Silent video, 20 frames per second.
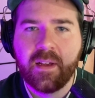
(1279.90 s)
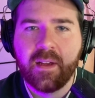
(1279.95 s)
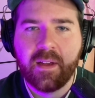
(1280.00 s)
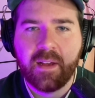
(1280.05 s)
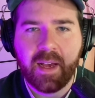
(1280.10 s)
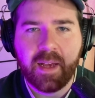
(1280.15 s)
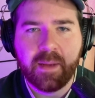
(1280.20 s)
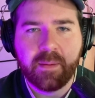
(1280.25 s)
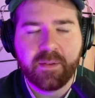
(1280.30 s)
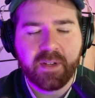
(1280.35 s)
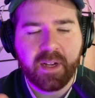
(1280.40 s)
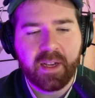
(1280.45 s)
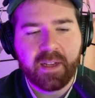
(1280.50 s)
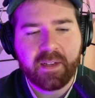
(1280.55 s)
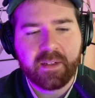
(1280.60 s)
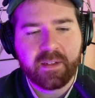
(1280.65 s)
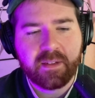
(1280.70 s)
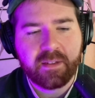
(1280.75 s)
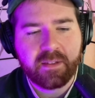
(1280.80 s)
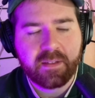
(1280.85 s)
I'm
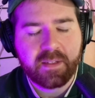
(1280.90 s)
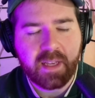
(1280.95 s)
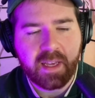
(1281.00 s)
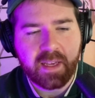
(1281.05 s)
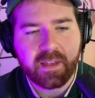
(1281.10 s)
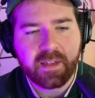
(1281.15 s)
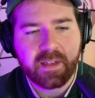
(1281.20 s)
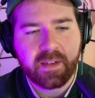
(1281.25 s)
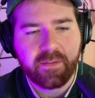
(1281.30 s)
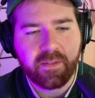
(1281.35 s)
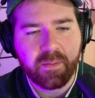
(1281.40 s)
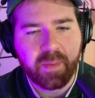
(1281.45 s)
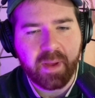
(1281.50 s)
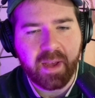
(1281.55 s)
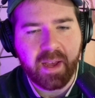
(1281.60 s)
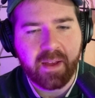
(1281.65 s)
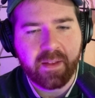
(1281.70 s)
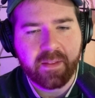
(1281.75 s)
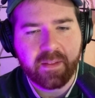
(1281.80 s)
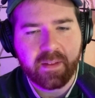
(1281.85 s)
trying to take a different
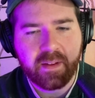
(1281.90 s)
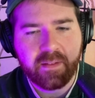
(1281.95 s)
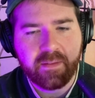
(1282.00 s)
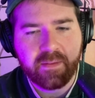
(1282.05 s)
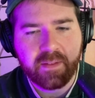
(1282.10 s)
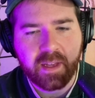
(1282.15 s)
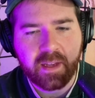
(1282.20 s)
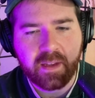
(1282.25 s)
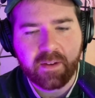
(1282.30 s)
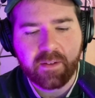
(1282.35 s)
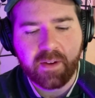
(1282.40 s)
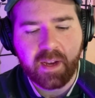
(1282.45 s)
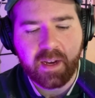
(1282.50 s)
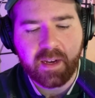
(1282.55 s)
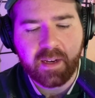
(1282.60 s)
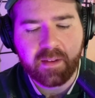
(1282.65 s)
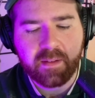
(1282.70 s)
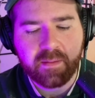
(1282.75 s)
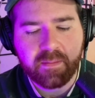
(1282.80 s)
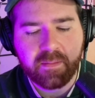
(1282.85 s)
path of like
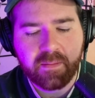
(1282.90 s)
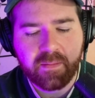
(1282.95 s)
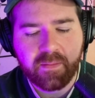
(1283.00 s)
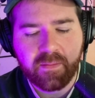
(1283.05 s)
creating